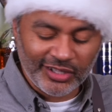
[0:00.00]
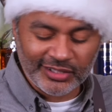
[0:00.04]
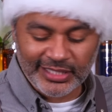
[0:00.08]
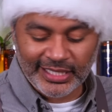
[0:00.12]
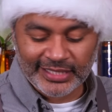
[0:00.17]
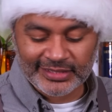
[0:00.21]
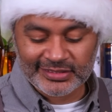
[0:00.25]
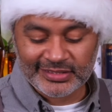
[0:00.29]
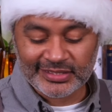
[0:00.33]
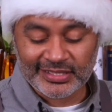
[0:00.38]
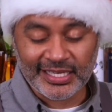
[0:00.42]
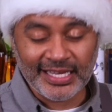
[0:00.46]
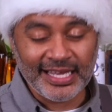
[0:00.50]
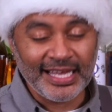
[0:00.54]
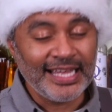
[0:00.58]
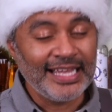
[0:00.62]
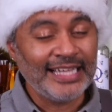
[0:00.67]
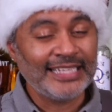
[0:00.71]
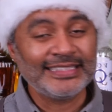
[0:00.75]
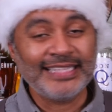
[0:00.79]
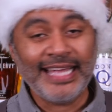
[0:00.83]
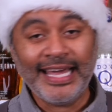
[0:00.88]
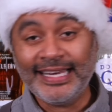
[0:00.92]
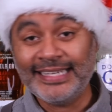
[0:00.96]
that
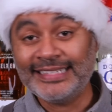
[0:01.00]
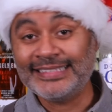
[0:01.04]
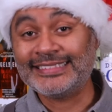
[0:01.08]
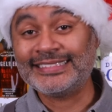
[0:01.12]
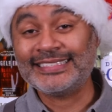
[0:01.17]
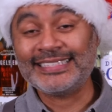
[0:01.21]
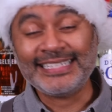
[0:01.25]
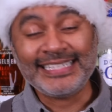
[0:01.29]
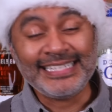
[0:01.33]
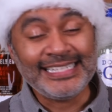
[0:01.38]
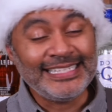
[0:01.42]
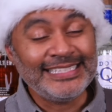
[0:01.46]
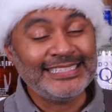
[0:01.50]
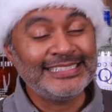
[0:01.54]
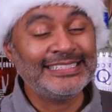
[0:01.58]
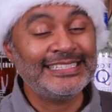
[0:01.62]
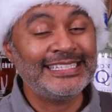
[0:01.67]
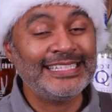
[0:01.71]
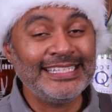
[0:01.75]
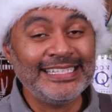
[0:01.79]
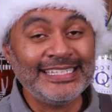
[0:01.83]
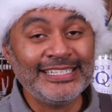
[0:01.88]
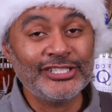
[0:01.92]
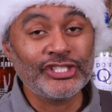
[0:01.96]
is
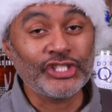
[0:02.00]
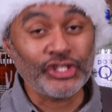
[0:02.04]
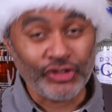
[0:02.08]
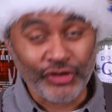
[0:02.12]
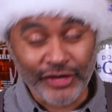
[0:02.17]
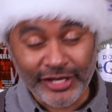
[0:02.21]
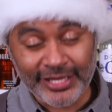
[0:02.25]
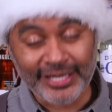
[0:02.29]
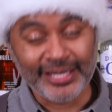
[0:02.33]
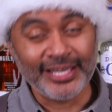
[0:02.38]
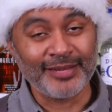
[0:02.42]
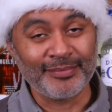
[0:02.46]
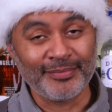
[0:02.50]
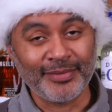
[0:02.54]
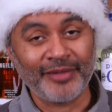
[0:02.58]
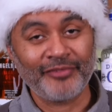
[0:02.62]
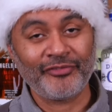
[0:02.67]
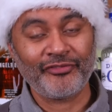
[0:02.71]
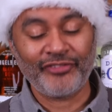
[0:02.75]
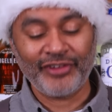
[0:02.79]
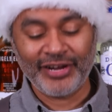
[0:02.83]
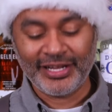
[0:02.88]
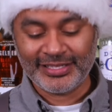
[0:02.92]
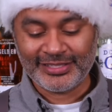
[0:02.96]
easy drinking, my
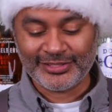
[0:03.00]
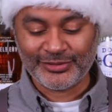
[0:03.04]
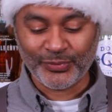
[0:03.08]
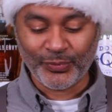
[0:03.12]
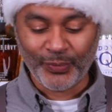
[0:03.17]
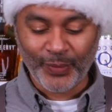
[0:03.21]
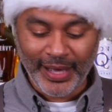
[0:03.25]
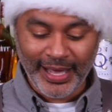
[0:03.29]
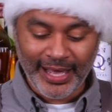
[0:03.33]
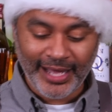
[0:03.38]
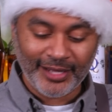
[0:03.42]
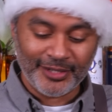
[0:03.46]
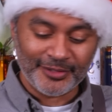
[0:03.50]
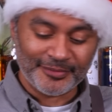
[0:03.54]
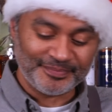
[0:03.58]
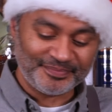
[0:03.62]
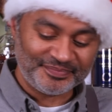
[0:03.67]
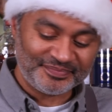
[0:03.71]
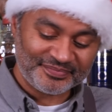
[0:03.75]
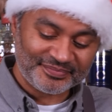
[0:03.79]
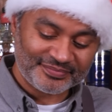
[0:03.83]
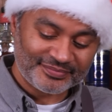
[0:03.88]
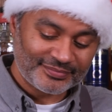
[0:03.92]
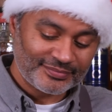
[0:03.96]
friends. Wow.
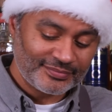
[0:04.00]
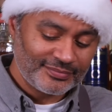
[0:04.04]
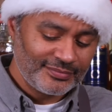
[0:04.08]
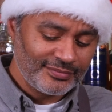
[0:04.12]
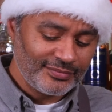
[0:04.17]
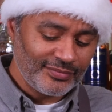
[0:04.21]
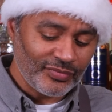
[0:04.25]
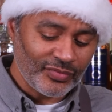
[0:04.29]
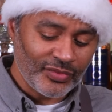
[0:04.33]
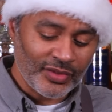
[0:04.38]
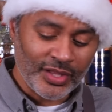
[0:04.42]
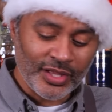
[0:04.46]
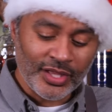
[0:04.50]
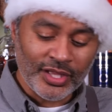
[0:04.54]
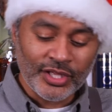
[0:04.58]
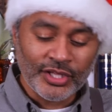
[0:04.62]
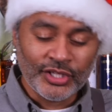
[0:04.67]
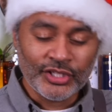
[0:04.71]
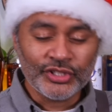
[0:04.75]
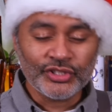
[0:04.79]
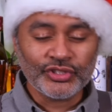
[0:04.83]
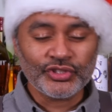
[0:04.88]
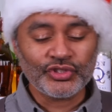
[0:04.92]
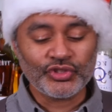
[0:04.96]

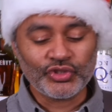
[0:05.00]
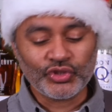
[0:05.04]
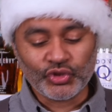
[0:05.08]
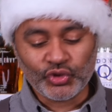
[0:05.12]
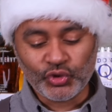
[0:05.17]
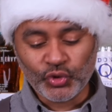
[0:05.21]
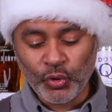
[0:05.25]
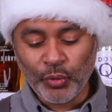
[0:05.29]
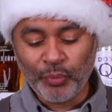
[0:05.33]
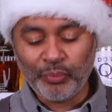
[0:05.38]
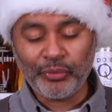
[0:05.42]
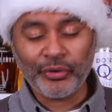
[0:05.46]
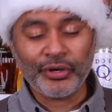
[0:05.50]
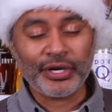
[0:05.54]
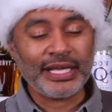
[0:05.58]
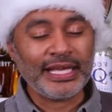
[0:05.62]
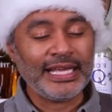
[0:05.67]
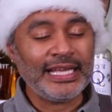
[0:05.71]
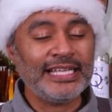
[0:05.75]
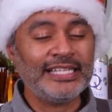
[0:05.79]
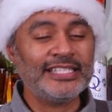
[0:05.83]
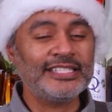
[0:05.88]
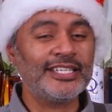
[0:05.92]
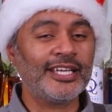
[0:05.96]
Super
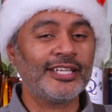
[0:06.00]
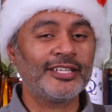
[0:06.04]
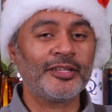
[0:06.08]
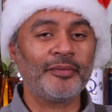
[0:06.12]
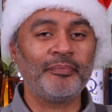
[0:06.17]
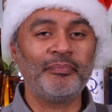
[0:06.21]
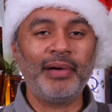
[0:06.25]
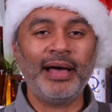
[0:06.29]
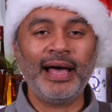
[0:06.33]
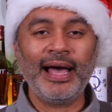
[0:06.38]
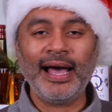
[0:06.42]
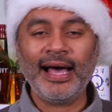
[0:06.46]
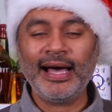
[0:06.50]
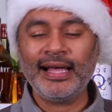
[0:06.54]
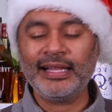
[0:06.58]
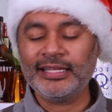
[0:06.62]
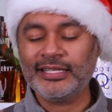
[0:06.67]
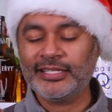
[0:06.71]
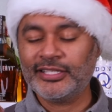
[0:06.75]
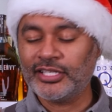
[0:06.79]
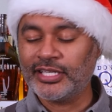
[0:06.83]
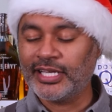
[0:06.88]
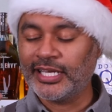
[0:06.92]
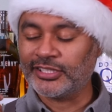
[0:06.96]
easy on the
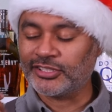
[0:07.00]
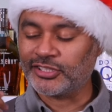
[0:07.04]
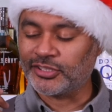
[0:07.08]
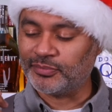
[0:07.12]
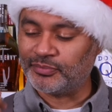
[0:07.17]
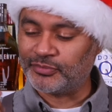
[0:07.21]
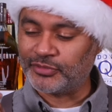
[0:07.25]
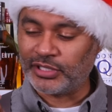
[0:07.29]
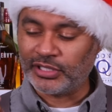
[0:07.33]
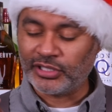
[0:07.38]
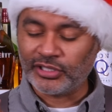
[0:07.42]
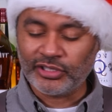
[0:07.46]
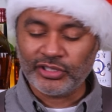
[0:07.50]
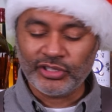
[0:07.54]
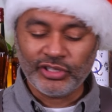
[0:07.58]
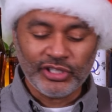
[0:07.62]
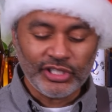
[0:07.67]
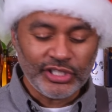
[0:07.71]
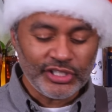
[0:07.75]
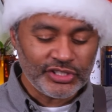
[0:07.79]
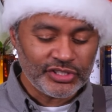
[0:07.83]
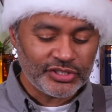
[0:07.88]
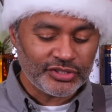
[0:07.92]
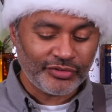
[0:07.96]
palate. You get some
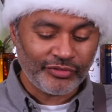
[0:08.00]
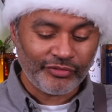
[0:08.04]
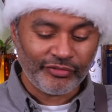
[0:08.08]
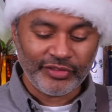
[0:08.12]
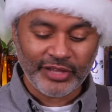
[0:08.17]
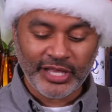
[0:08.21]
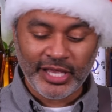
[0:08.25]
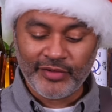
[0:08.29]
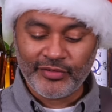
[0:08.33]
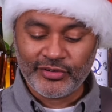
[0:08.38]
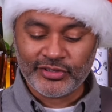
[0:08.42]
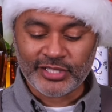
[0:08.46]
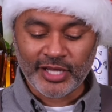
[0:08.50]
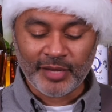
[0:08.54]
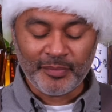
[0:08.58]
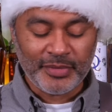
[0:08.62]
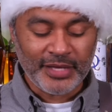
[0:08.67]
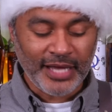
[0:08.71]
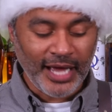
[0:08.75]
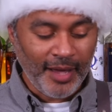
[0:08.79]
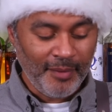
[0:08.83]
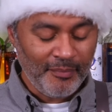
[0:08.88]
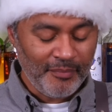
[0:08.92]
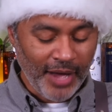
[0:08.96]
delicious flavors. I
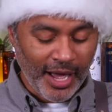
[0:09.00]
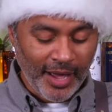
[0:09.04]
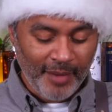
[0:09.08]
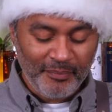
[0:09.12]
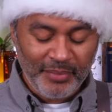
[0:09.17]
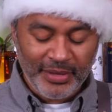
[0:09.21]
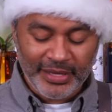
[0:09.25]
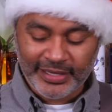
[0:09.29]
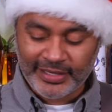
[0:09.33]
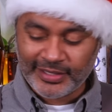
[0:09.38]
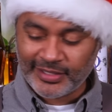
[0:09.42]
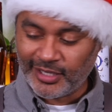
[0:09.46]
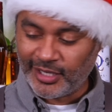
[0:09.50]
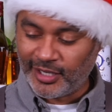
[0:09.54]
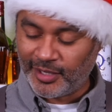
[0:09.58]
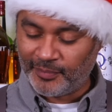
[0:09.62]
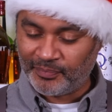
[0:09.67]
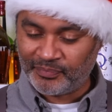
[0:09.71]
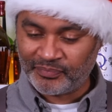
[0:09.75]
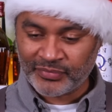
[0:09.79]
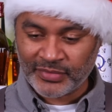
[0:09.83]
mean, I'm picking up